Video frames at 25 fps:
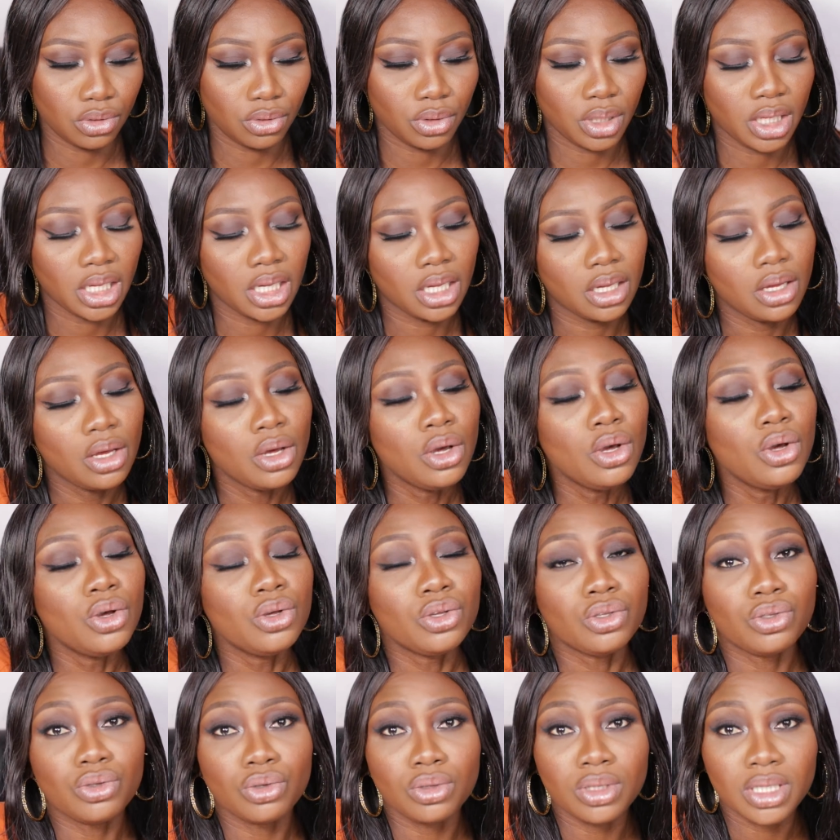Okay,
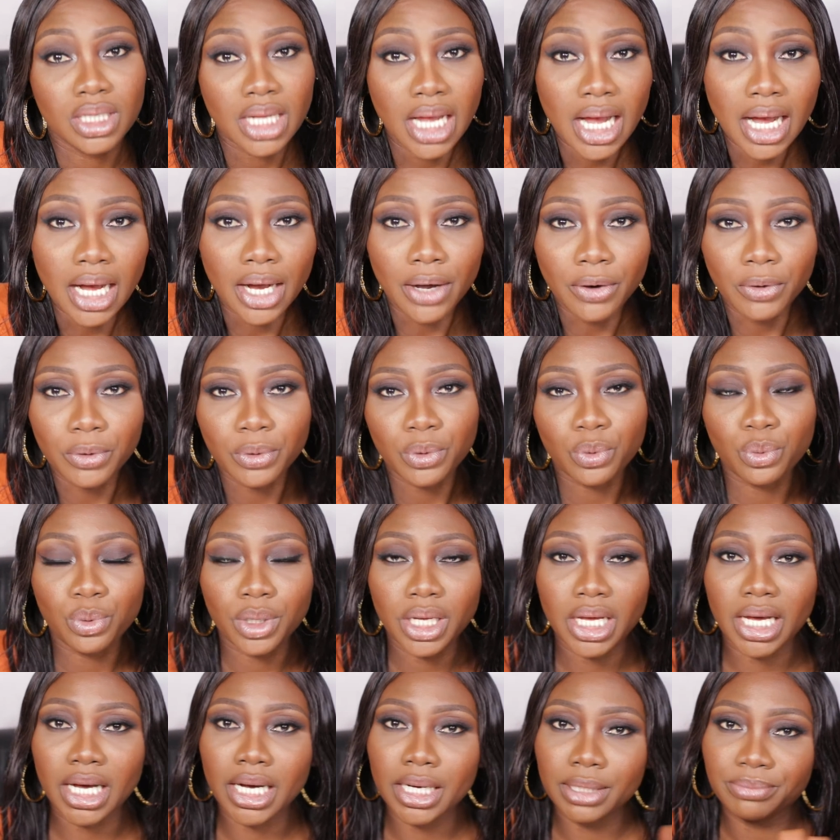so now
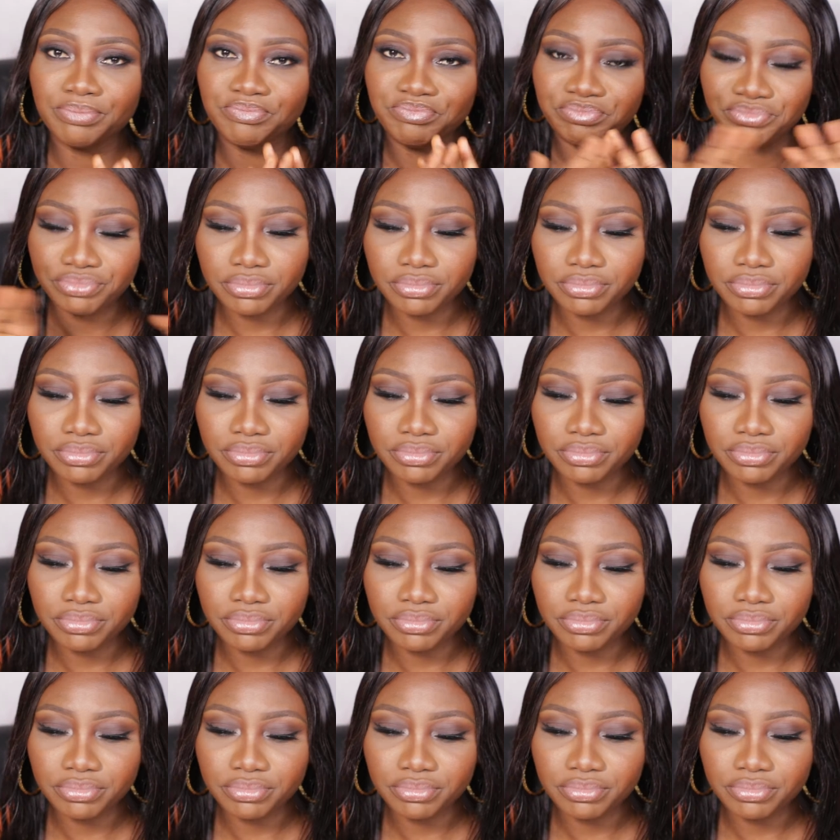we are